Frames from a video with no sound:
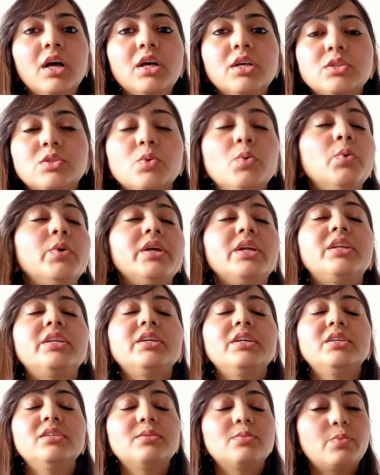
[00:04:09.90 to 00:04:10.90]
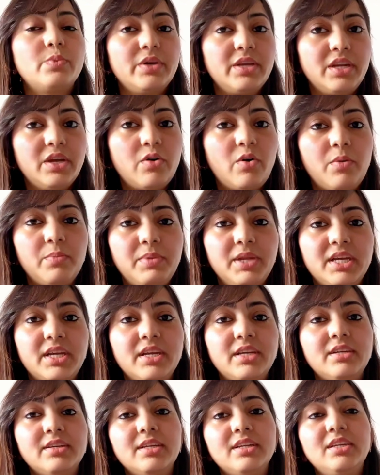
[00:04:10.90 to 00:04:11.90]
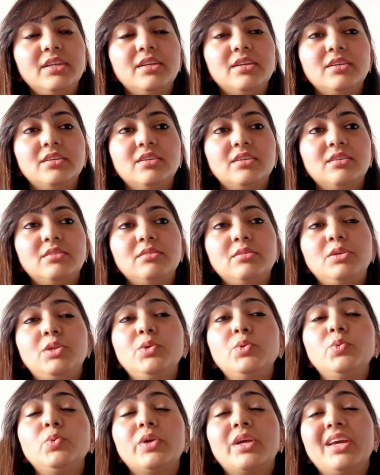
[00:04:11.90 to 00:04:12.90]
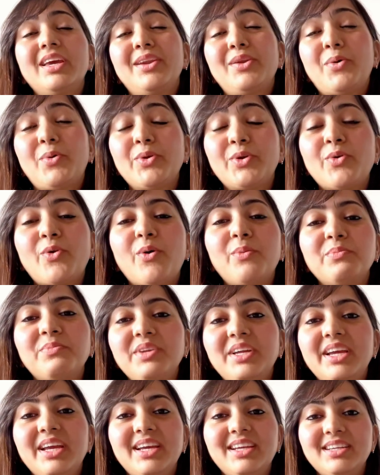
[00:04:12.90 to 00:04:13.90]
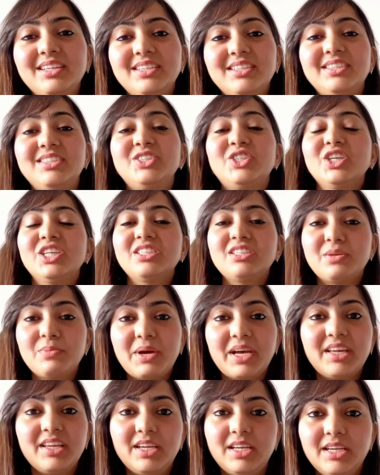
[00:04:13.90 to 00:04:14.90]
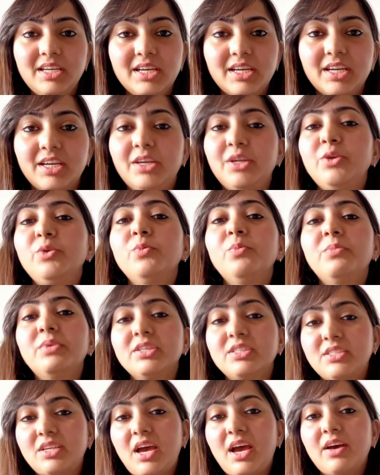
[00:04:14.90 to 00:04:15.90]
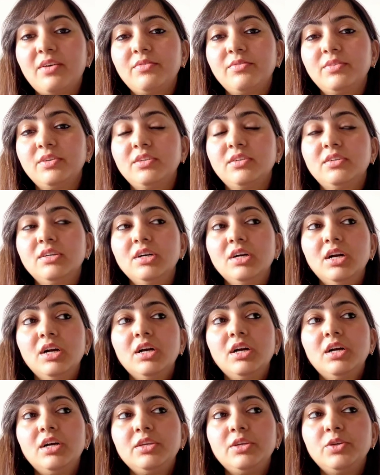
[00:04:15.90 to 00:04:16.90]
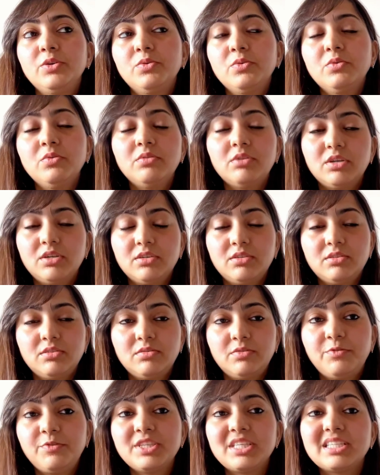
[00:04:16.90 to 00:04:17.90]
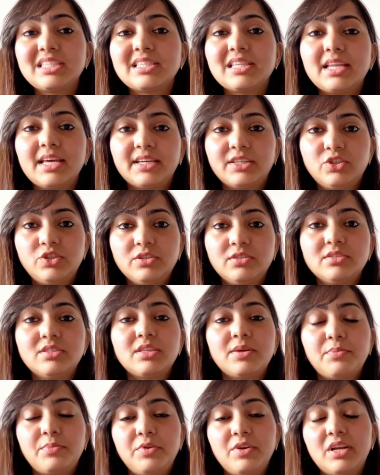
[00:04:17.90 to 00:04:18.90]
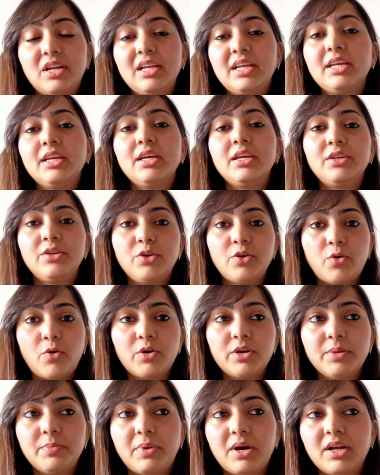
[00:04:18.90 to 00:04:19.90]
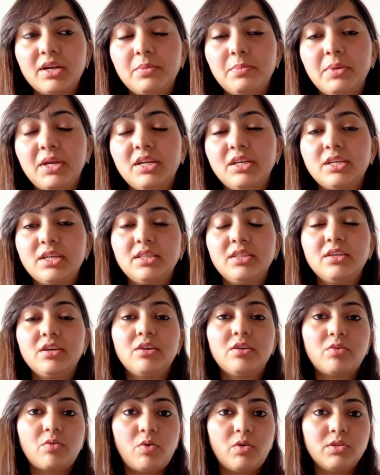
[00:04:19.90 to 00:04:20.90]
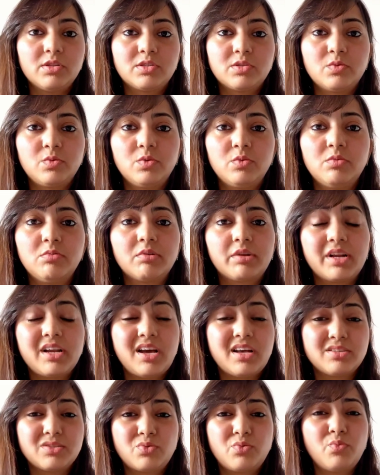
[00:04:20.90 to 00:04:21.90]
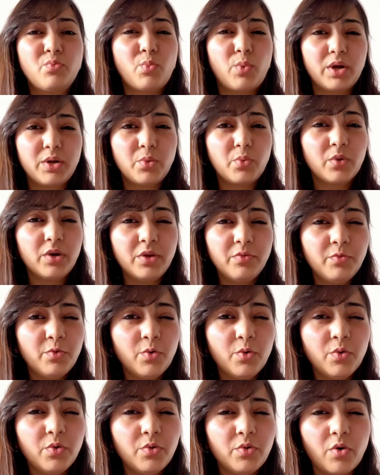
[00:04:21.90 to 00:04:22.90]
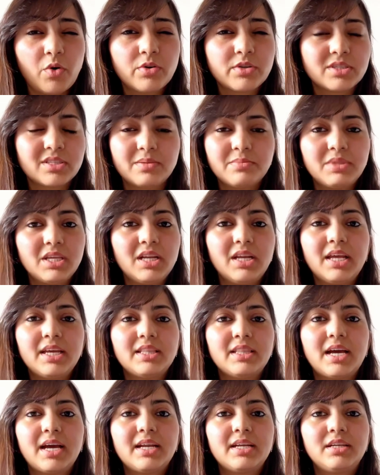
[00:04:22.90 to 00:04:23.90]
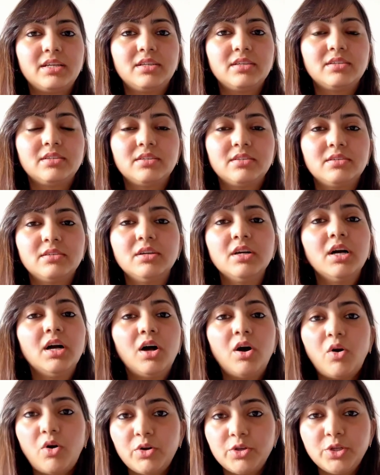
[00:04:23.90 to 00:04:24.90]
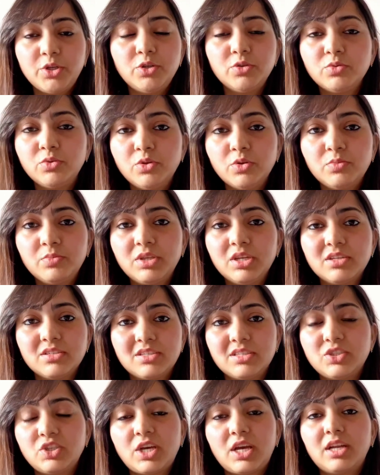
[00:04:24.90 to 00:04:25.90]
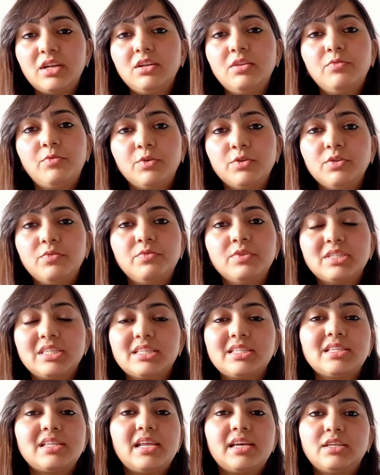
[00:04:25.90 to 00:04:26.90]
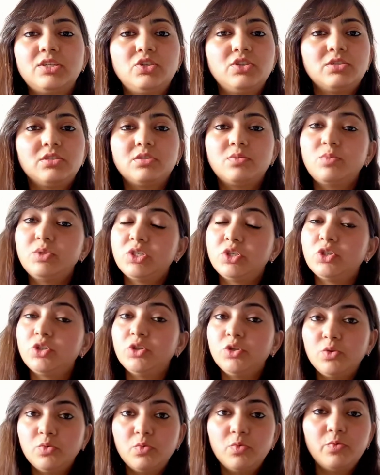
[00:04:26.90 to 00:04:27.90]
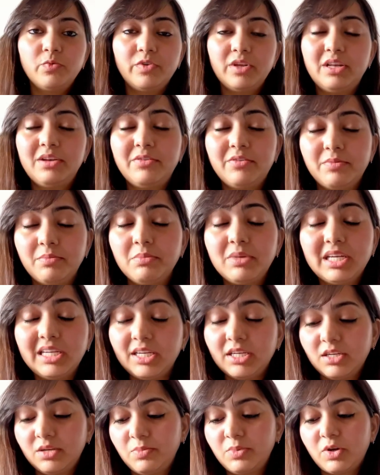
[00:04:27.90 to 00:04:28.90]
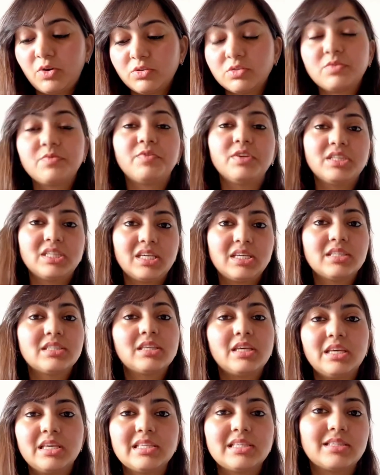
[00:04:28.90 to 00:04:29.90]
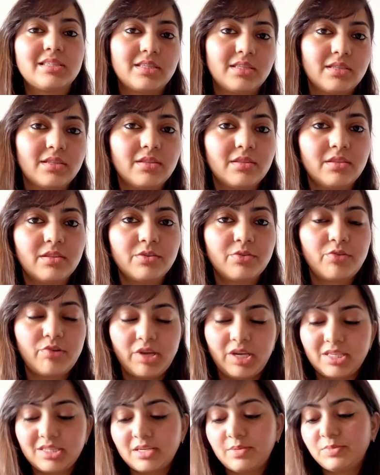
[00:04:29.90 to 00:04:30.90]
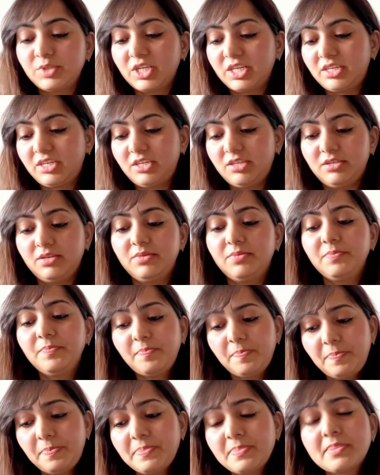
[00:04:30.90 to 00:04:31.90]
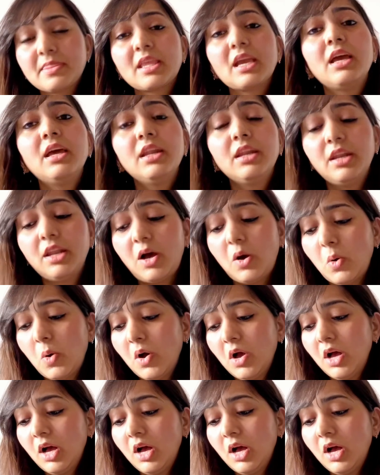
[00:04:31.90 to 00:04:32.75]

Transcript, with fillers: so it is very complicated and uh, you cannot comprehend it just by reading it you must have uh, you know uh, physics lecture separately in your department and there are also classroom 124 or something like that uh, on youtube there is a channel for the physics lectures which you will need it because physics is the tricky subject here now